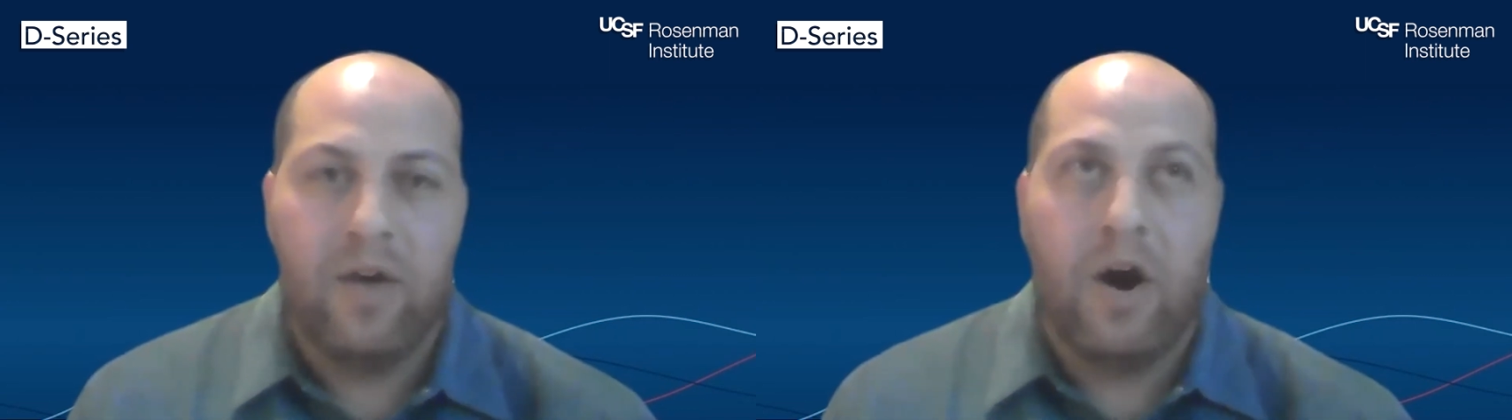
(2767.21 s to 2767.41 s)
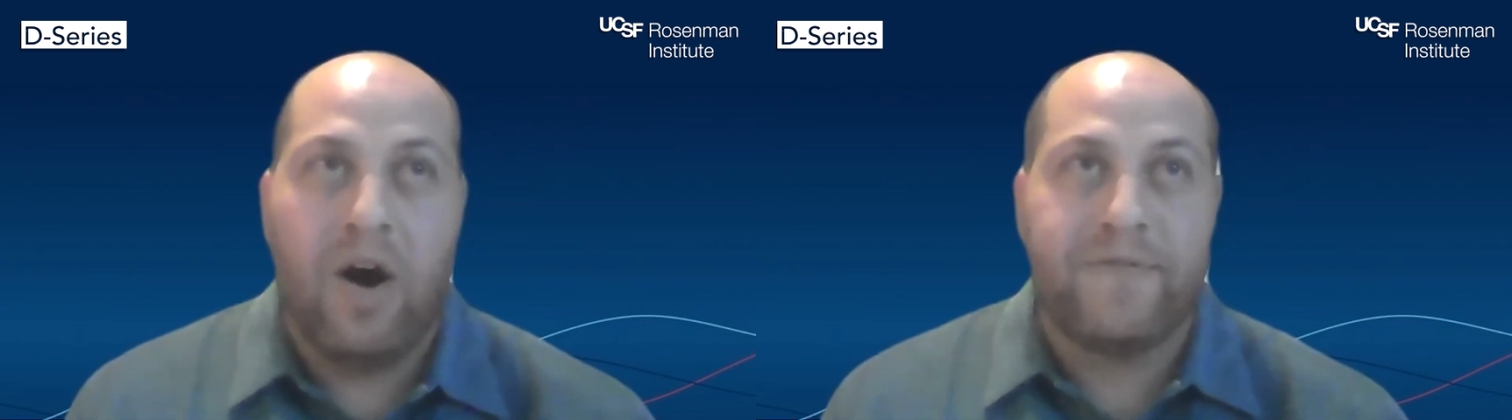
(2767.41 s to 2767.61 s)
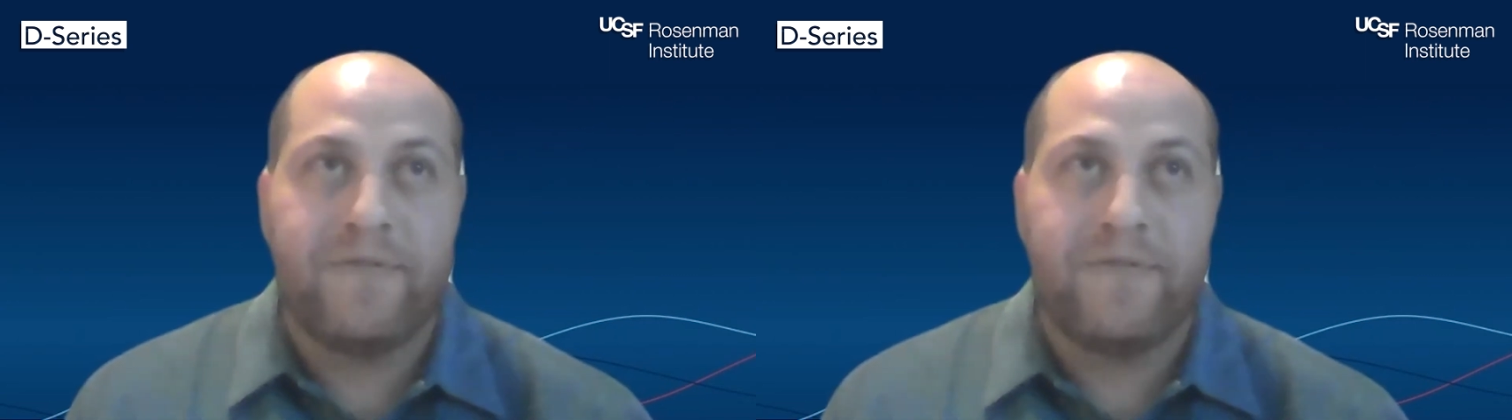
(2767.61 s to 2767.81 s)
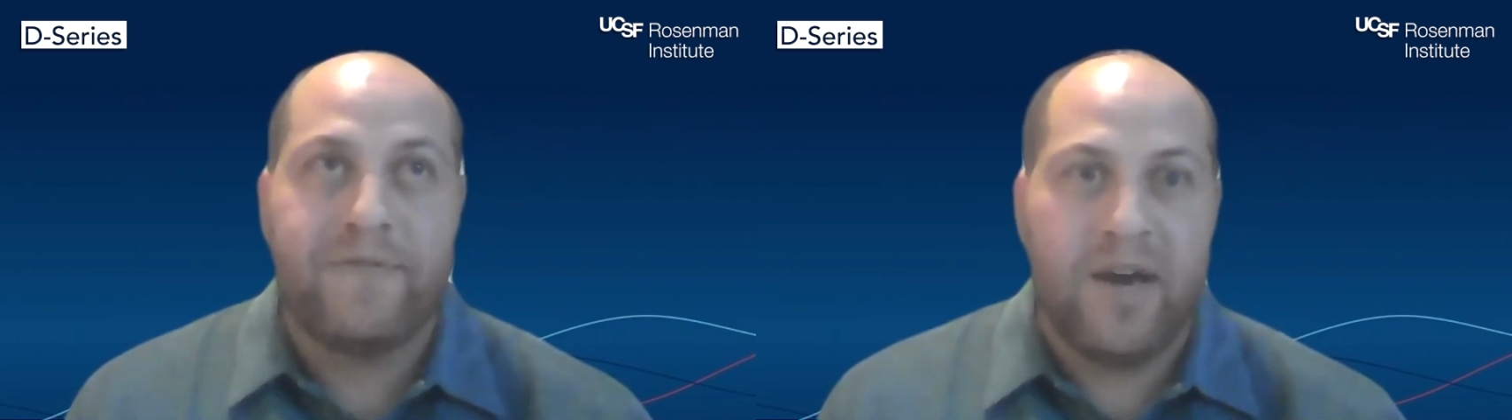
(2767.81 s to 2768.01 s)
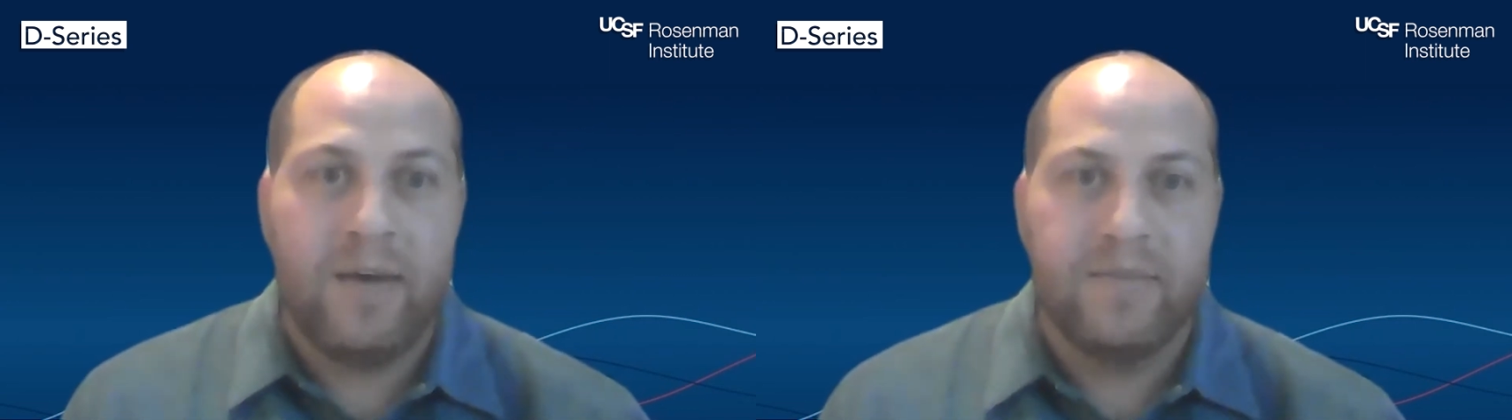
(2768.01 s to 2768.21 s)

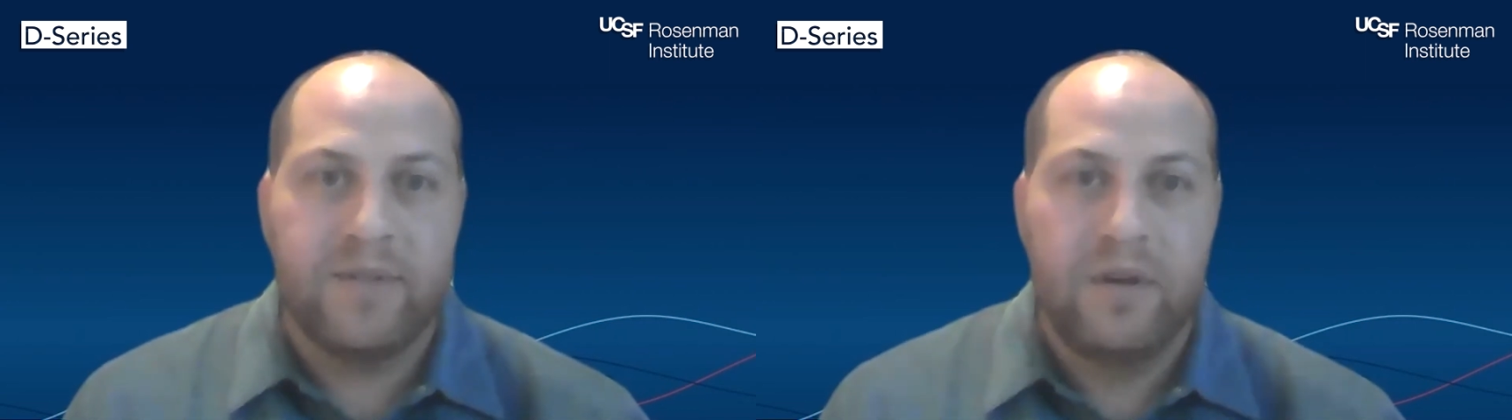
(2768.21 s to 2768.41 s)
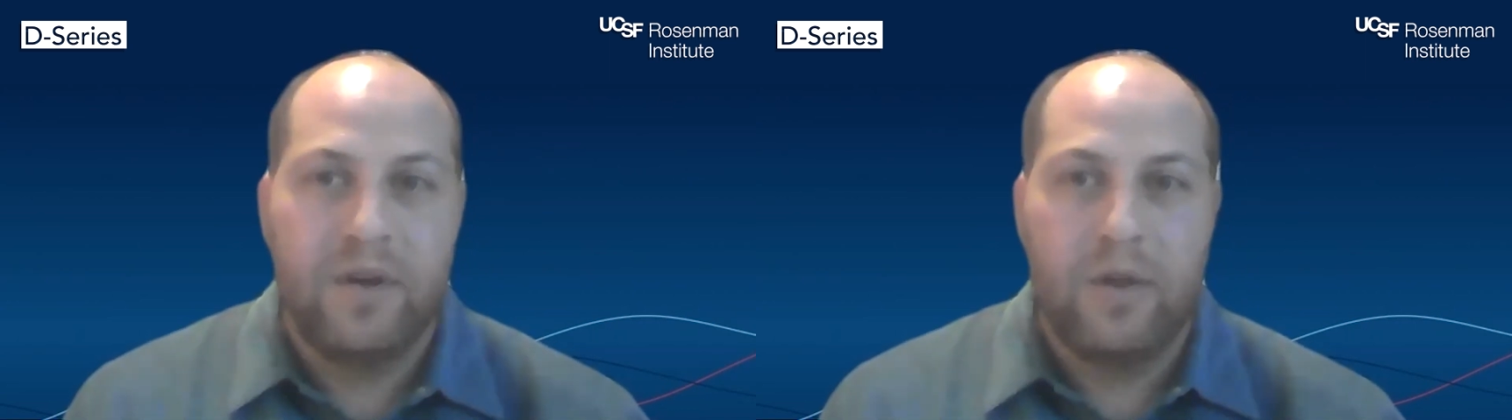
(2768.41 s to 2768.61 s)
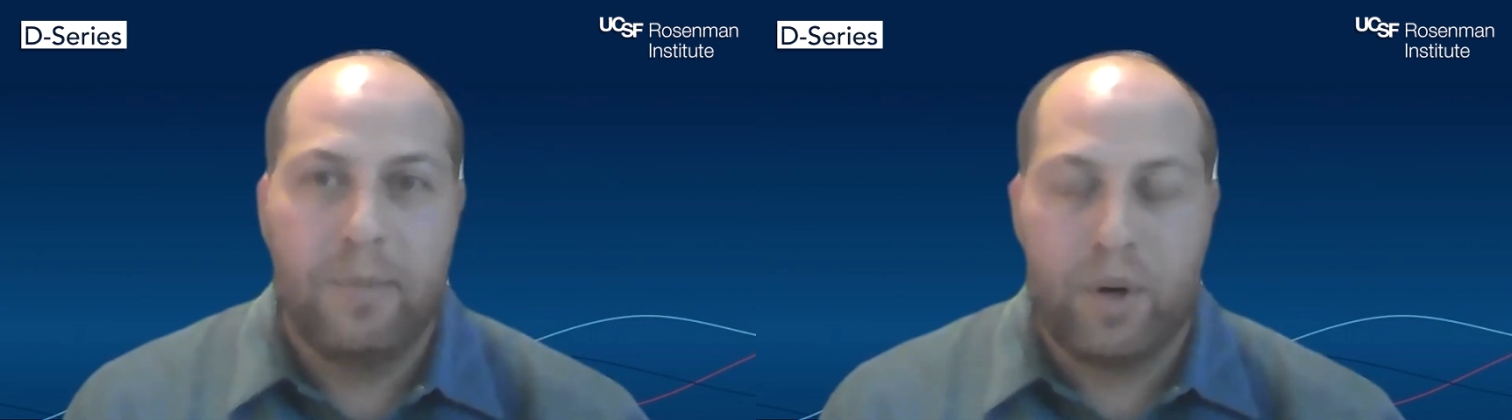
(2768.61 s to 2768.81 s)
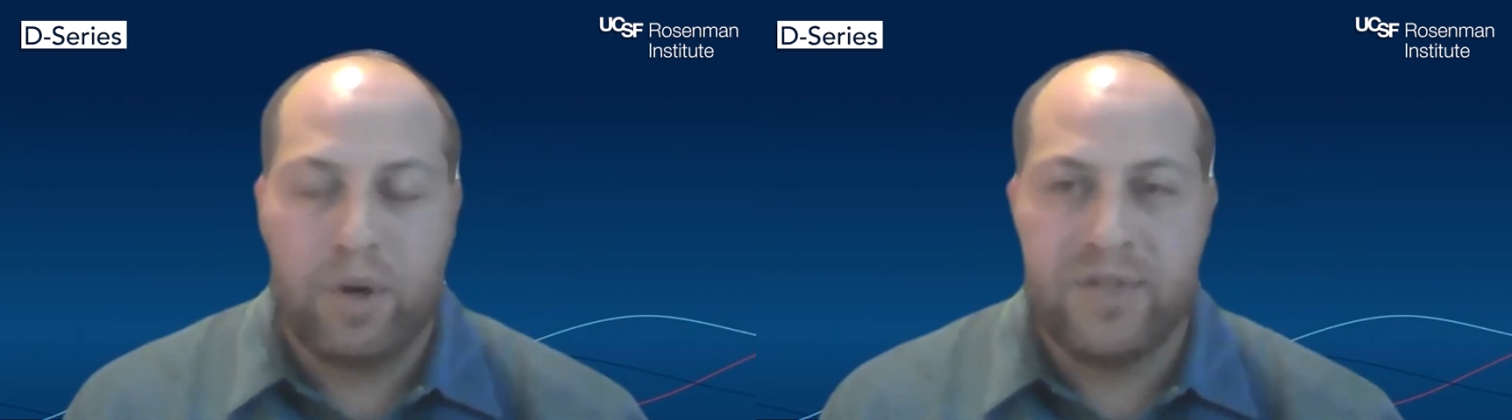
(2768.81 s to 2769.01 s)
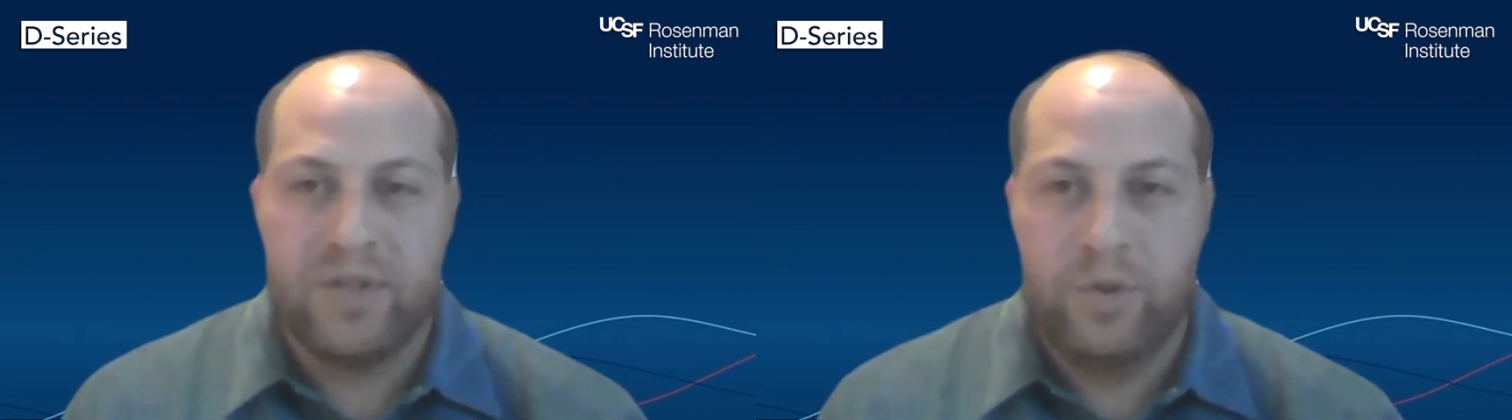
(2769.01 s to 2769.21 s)
Oftentimes, the person